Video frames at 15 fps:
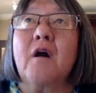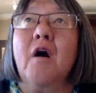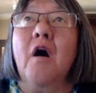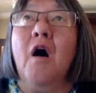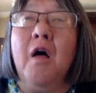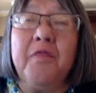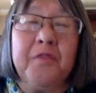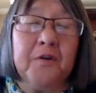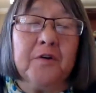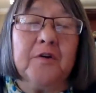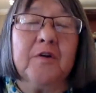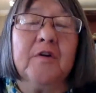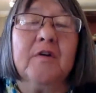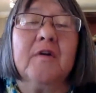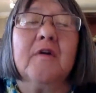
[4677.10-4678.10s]

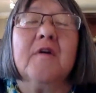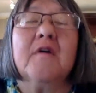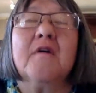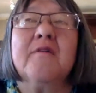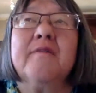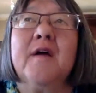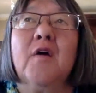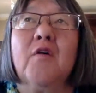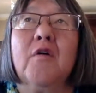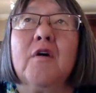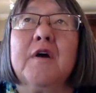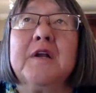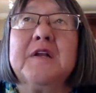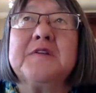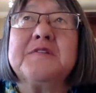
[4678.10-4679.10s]
author their
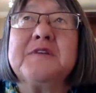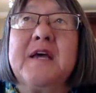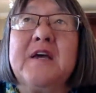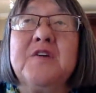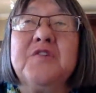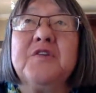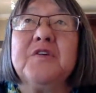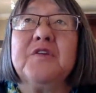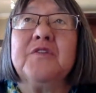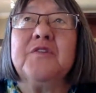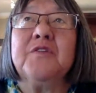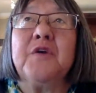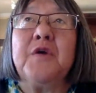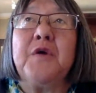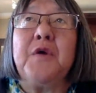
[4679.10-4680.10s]

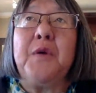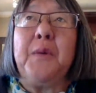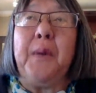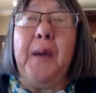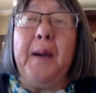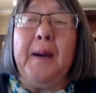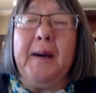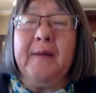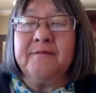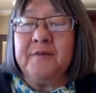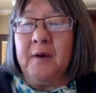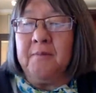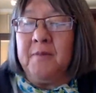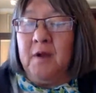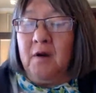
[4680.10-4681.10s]
organizations
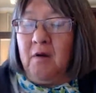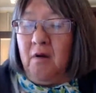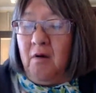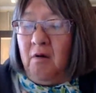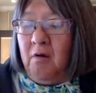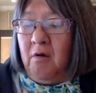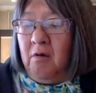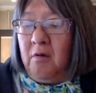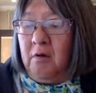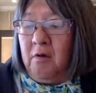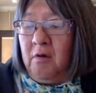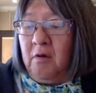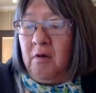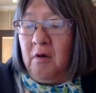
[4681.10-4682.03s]
from their own